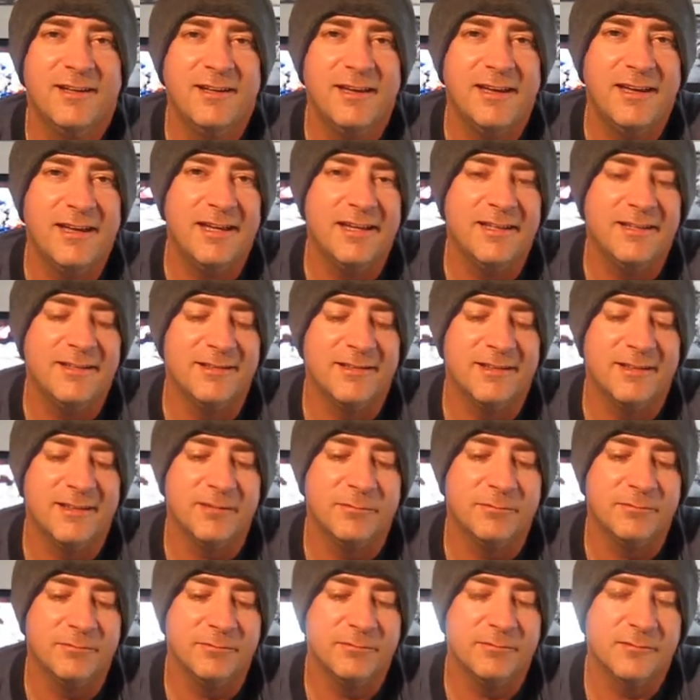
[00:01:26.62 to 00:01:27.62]
and
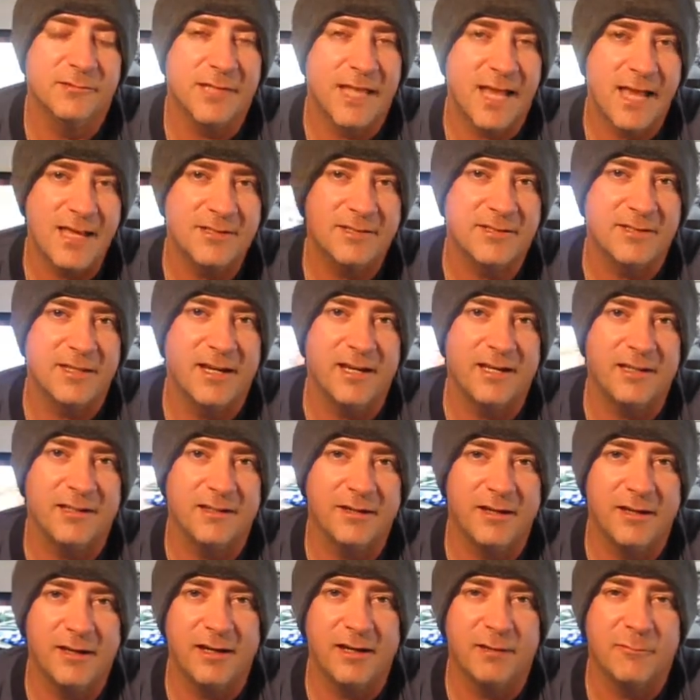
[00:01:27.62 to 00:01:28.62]
last
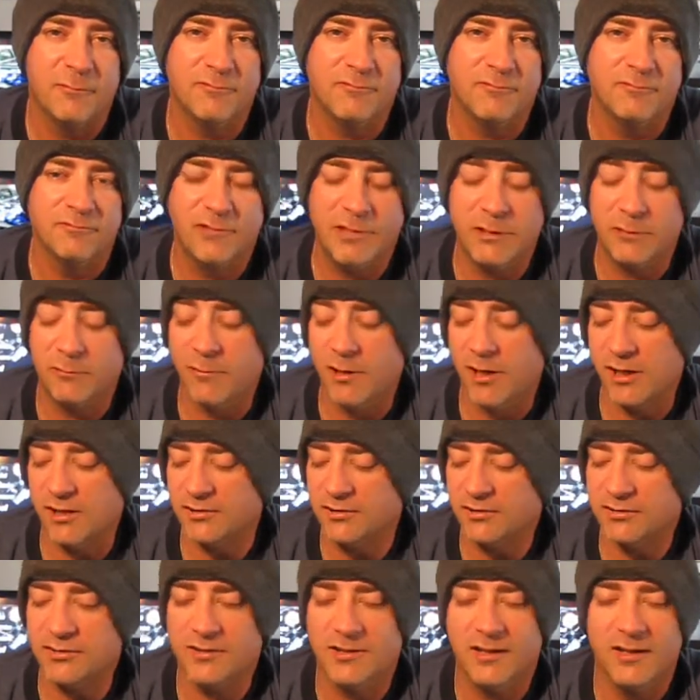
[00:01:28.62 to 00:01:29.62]
night, we
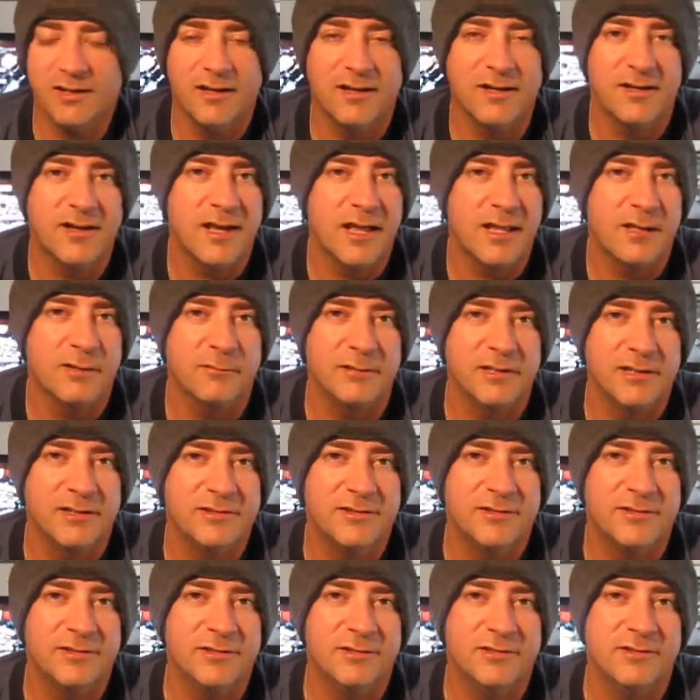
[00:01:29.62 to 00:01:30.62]
watched Halloween
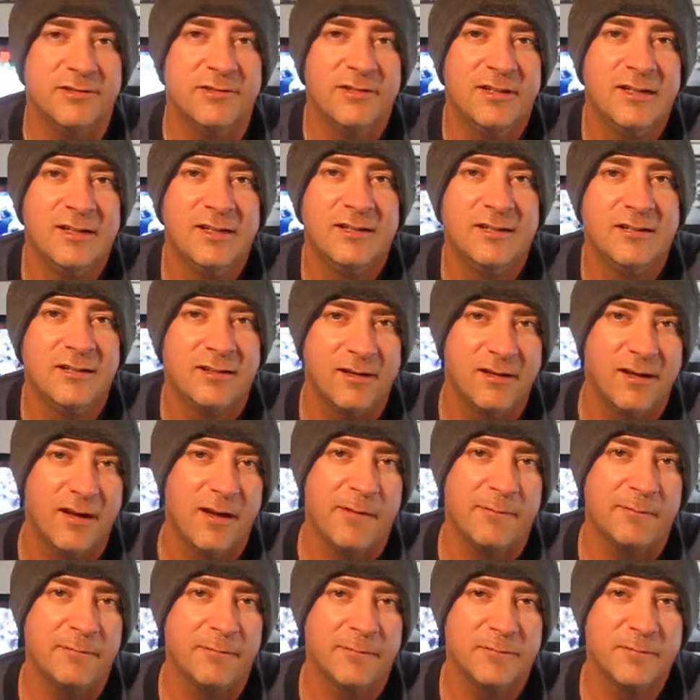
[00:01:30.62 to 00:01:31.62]
2.
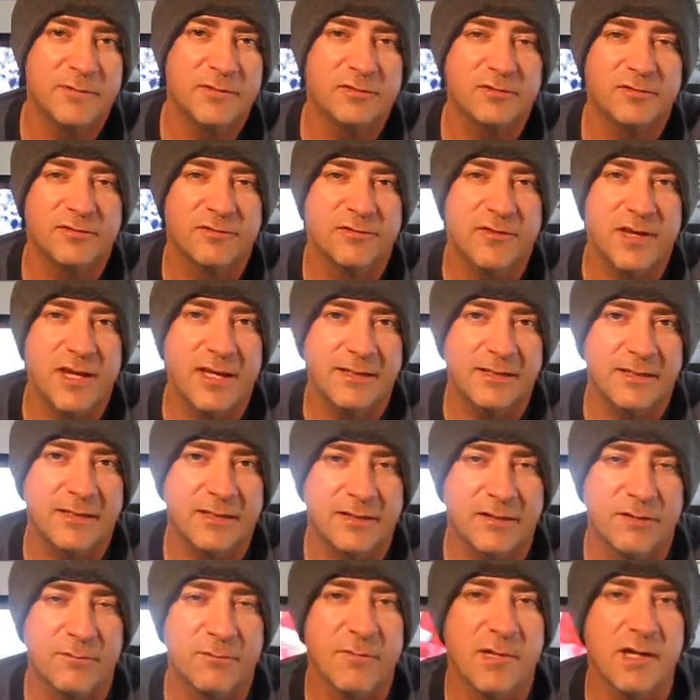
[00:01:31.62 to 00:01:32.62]
Sort of
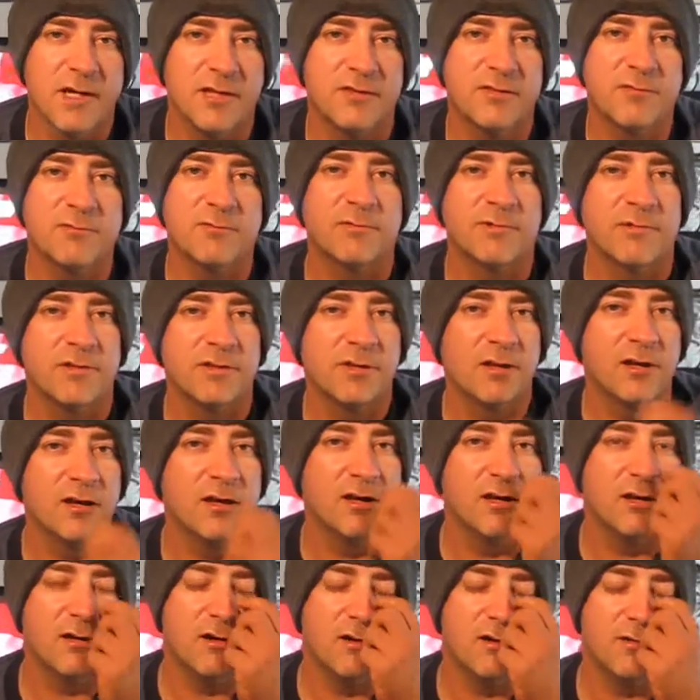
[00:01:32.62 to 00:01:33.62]
ending the month with
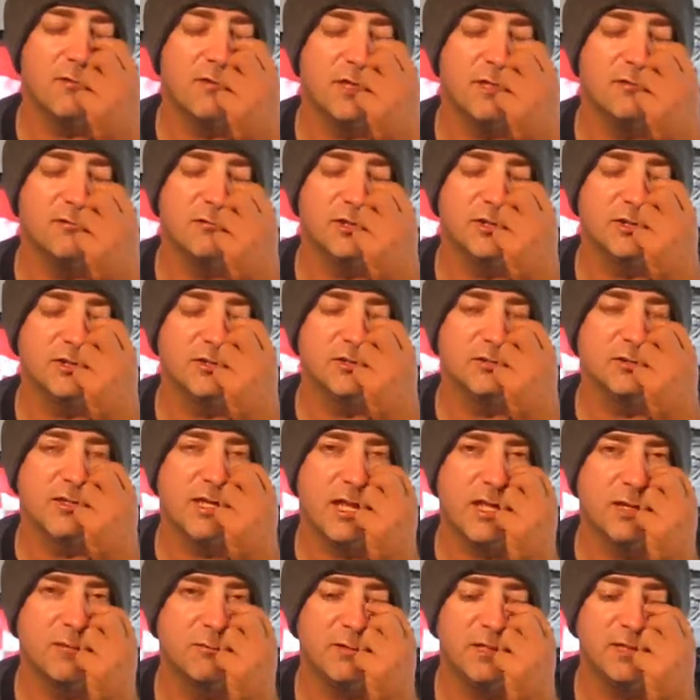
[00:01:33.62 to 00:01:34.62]
all the original
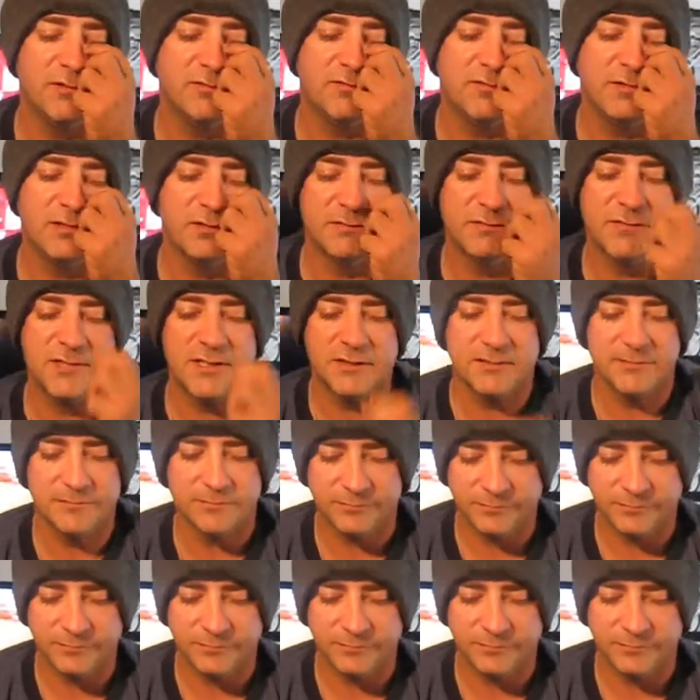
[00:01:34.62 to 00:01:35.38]
Halloween films.